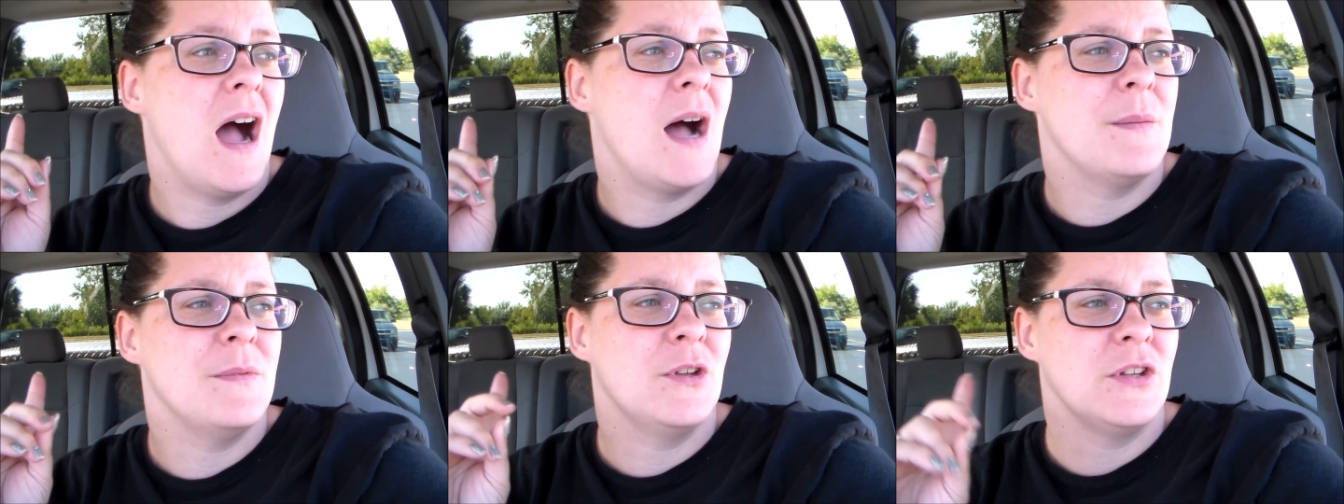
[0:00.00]

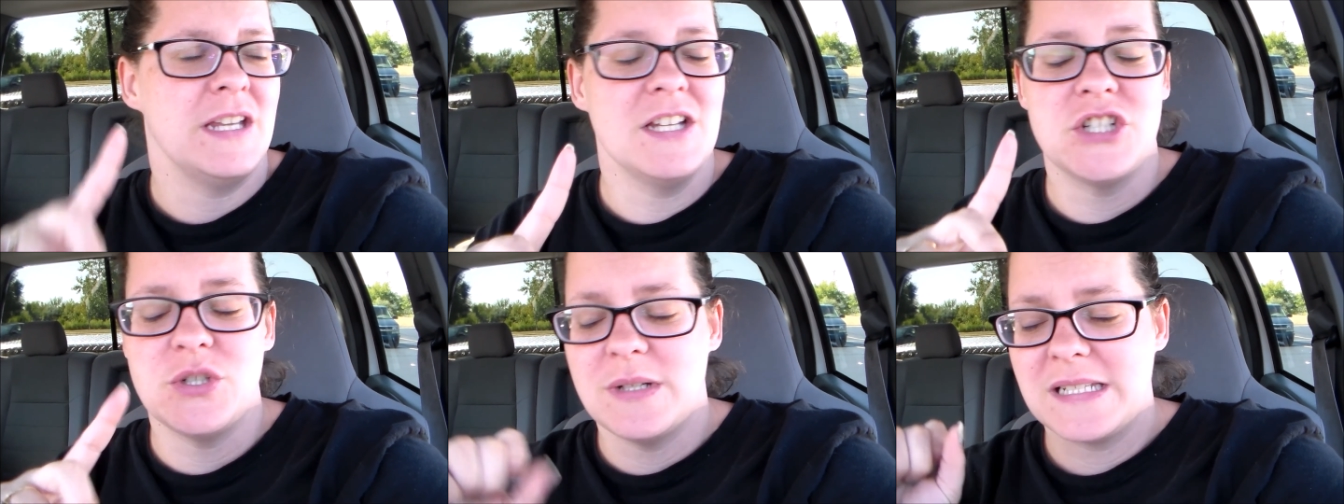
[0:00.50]
Um, the
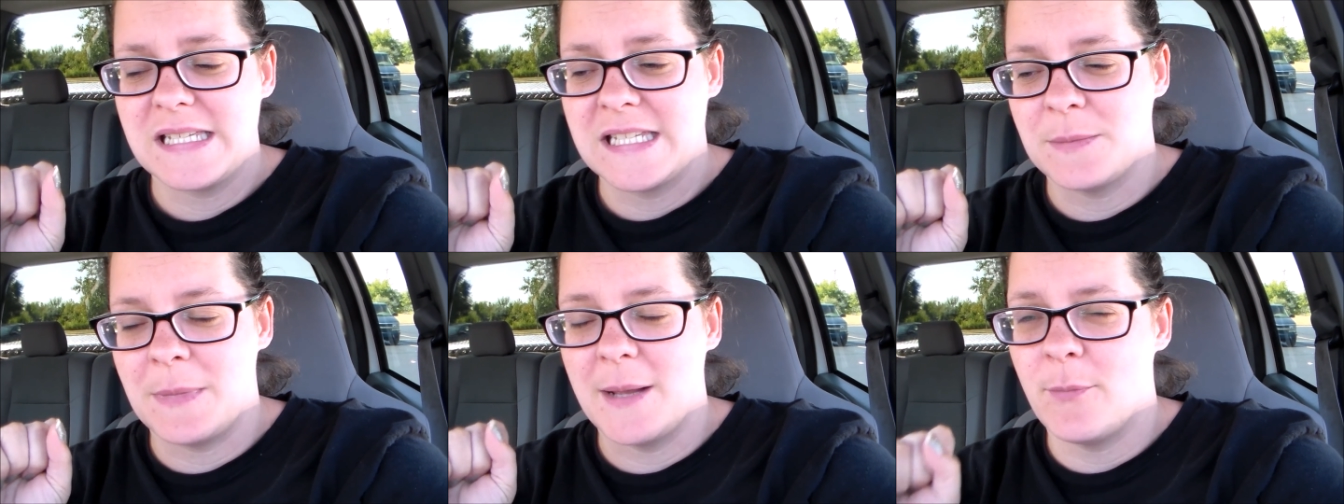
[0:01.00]
only issue is,
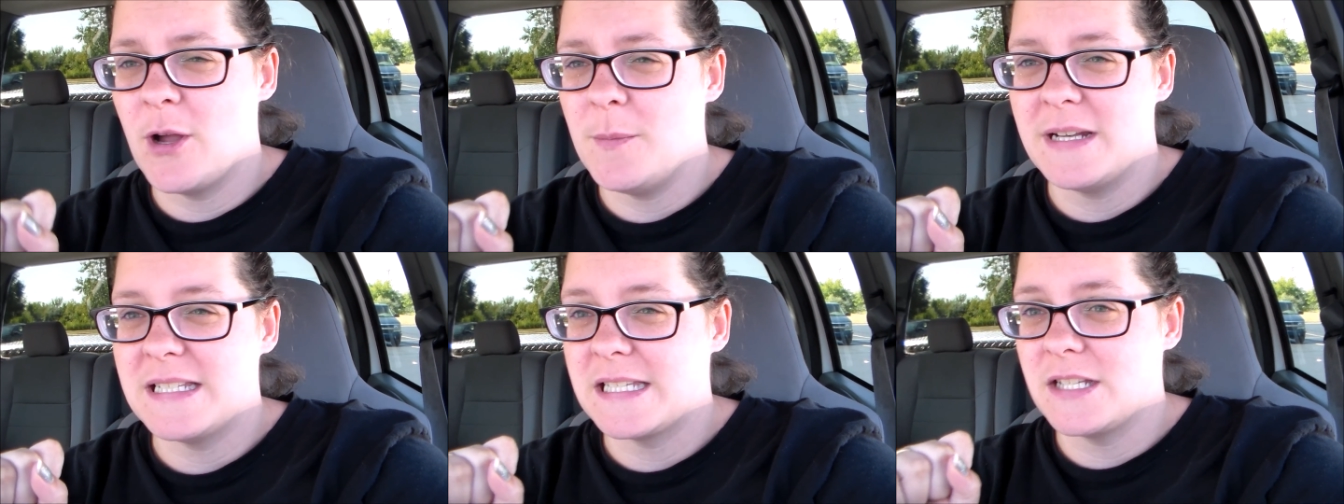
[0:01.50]
is that my
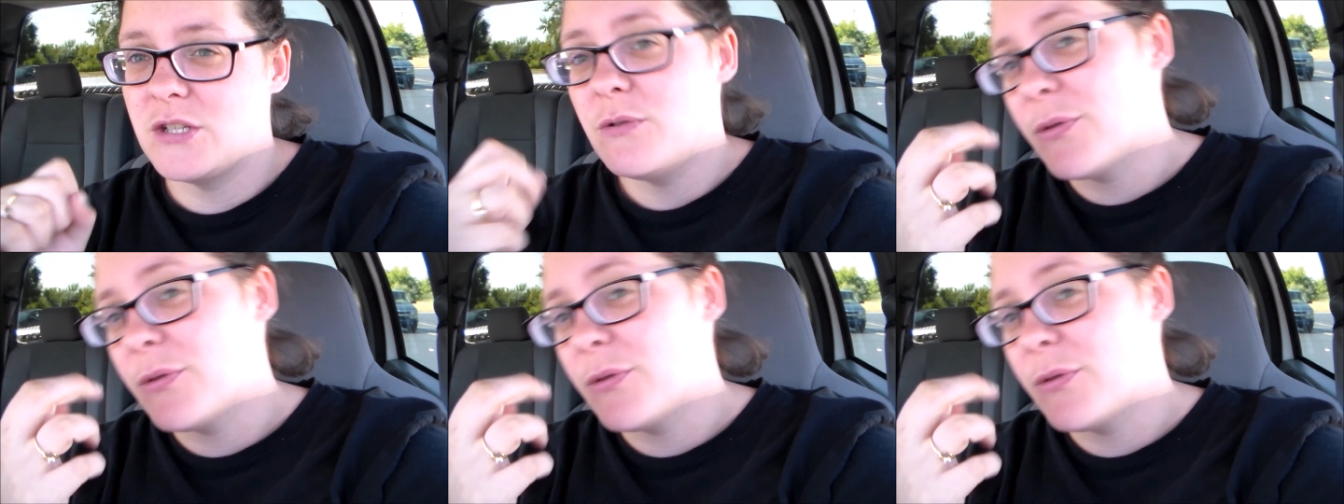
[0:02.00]
appointment is at